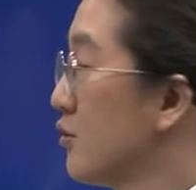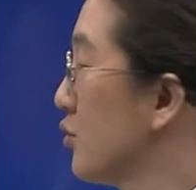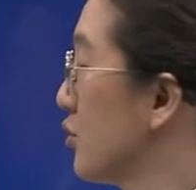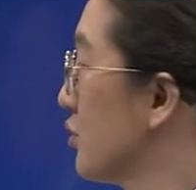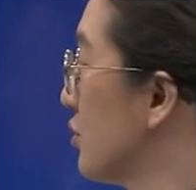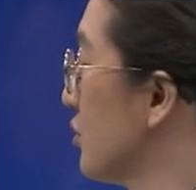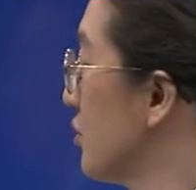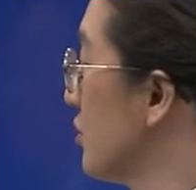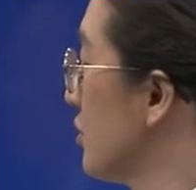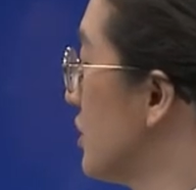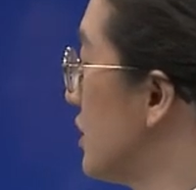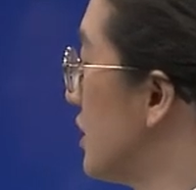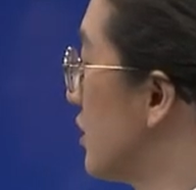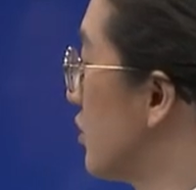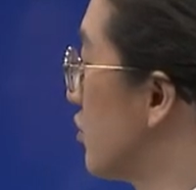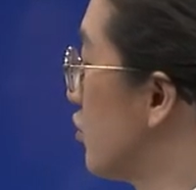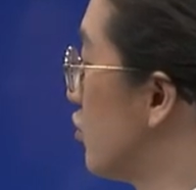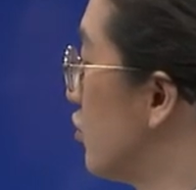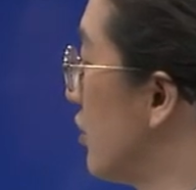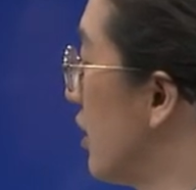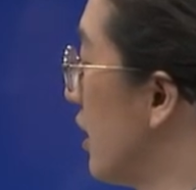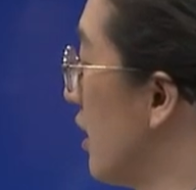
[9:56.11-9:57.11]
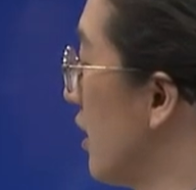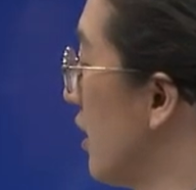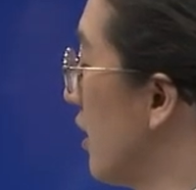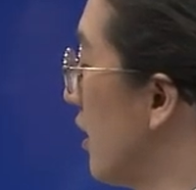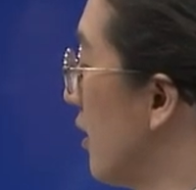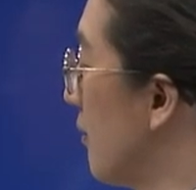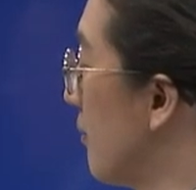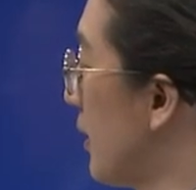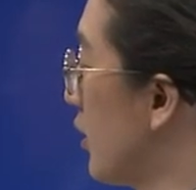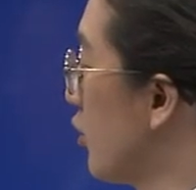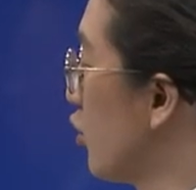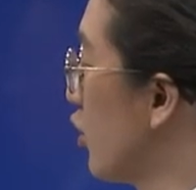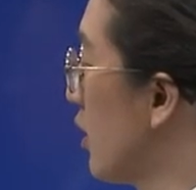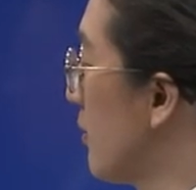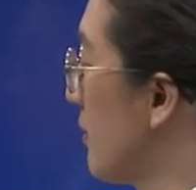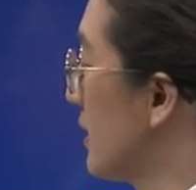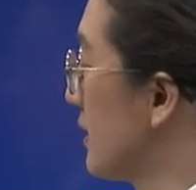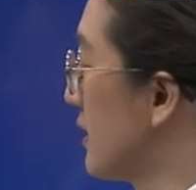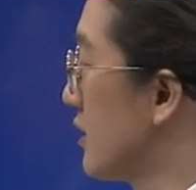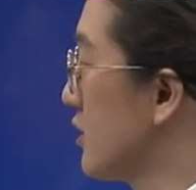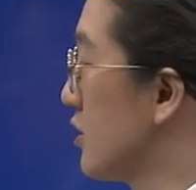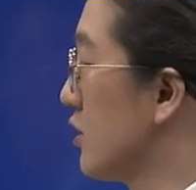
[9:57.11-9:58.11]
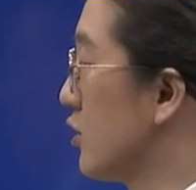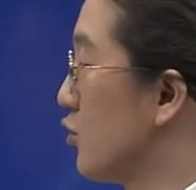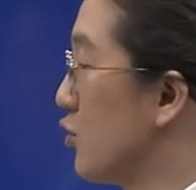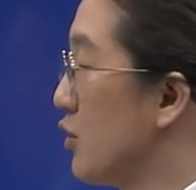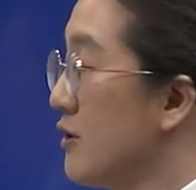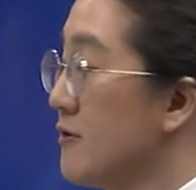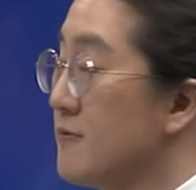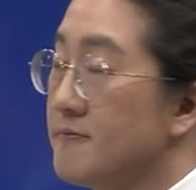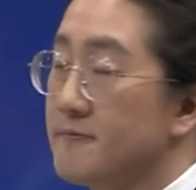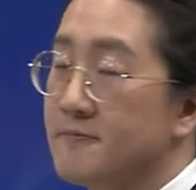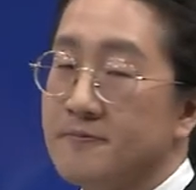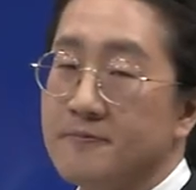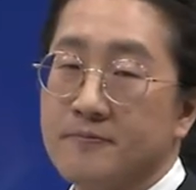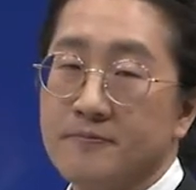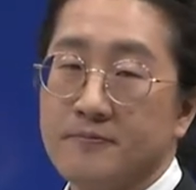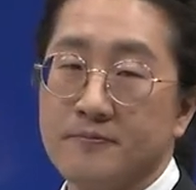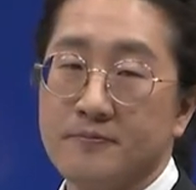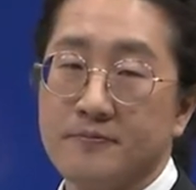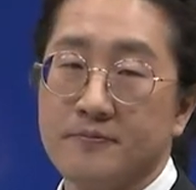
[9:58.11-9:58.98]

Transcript: This is post-op panoramic image